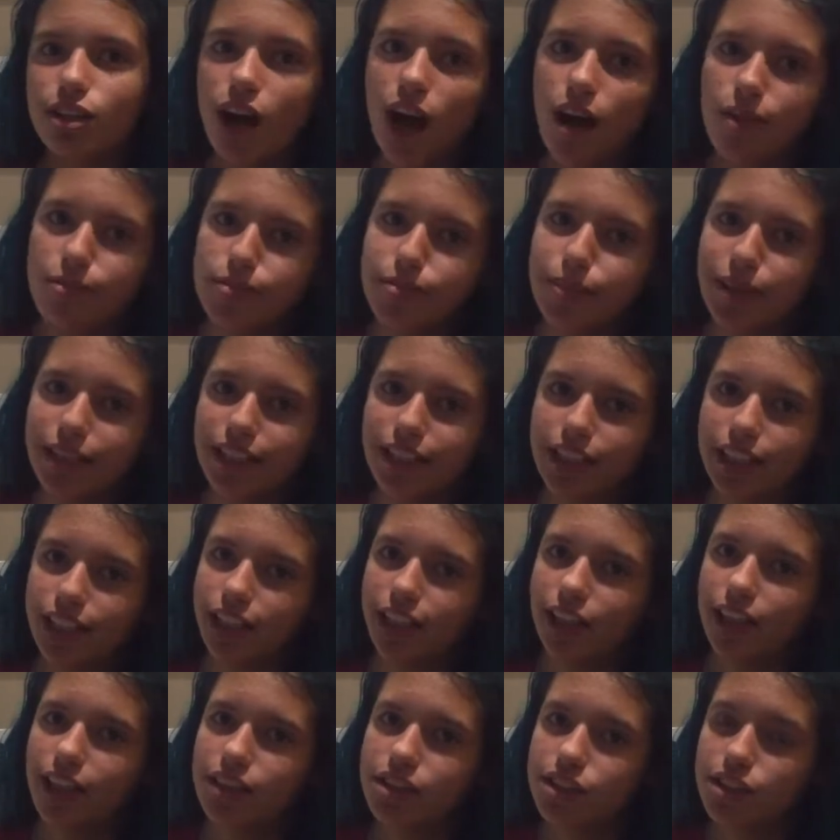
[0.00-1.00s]
coffee bean here.
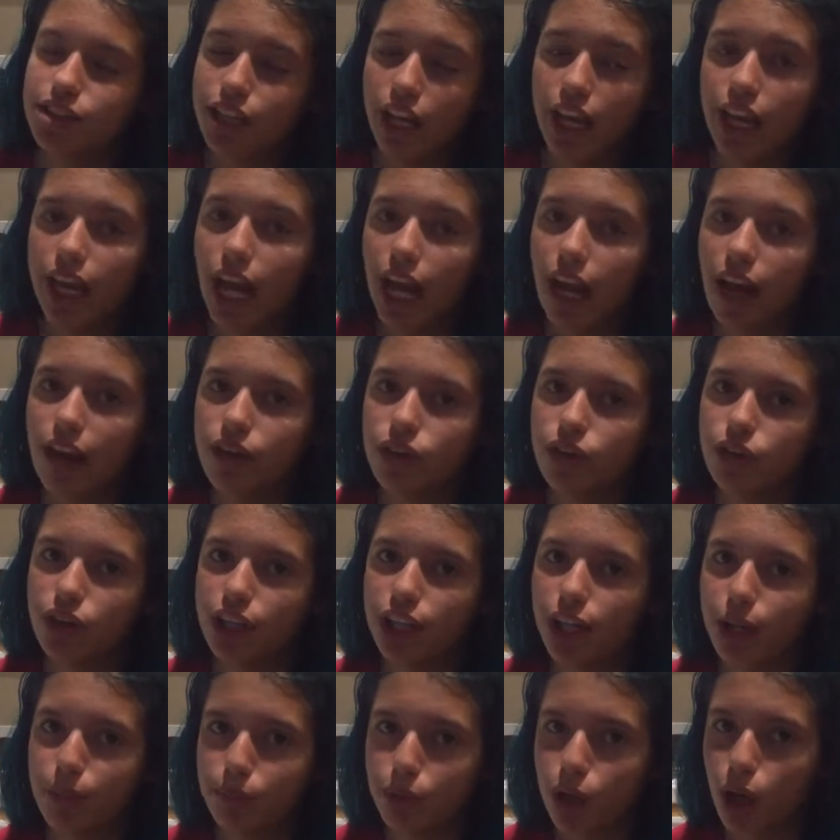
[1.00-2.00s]
Today I'm
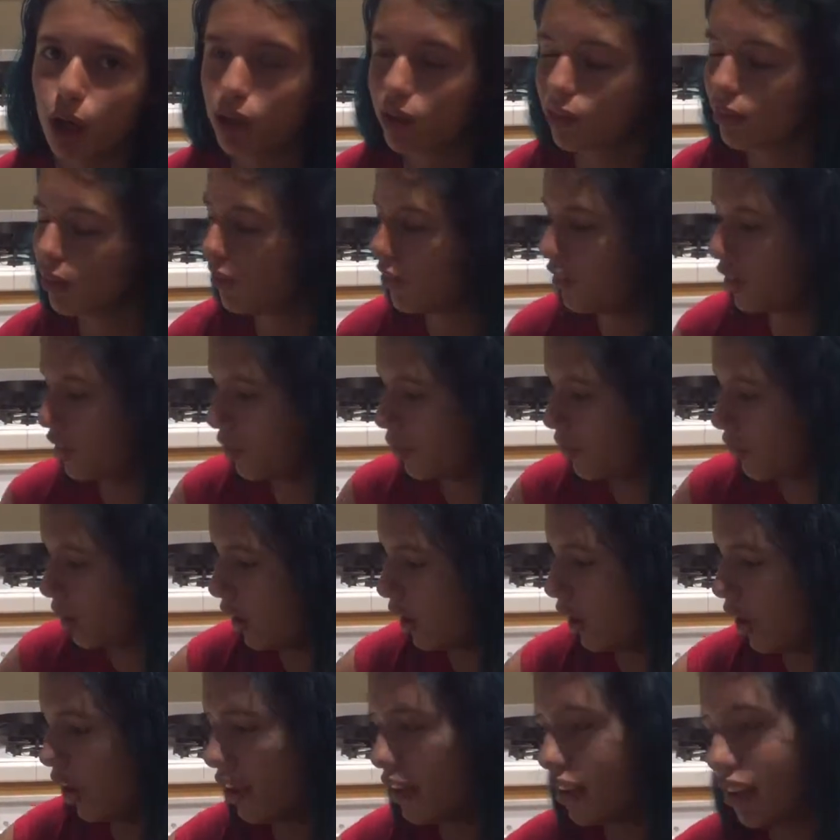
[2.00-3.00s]
doing a product review
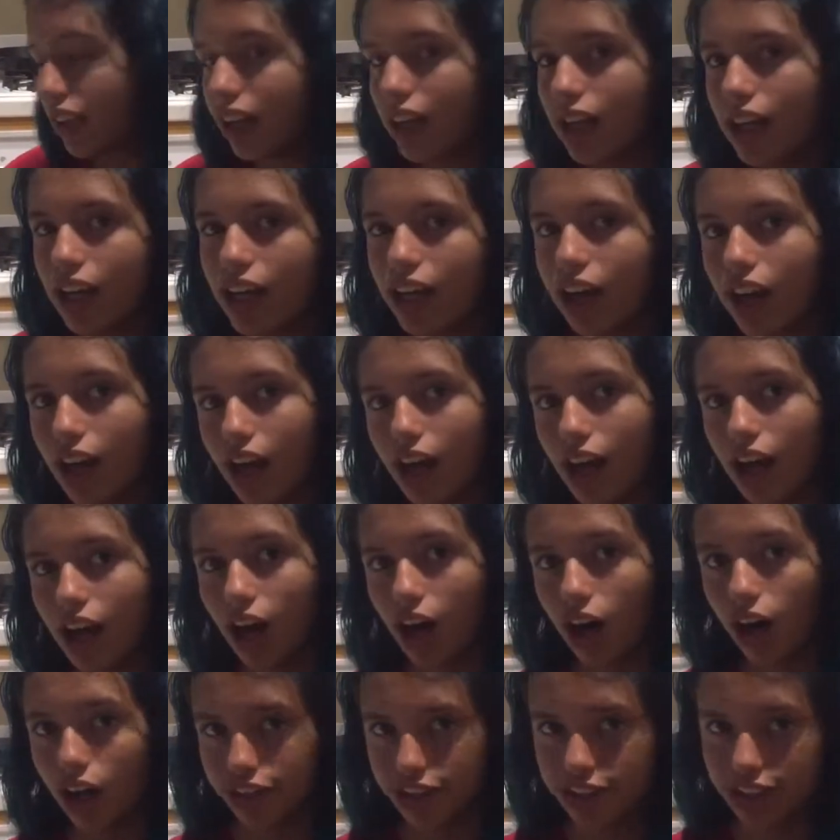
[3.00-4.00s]
on
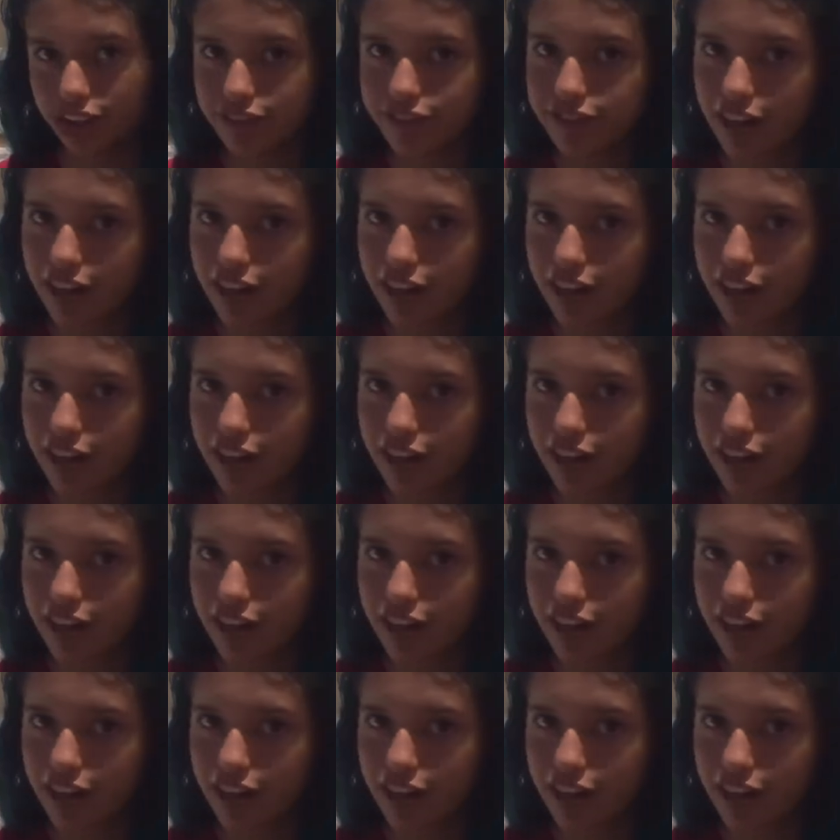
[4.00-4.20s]
Artic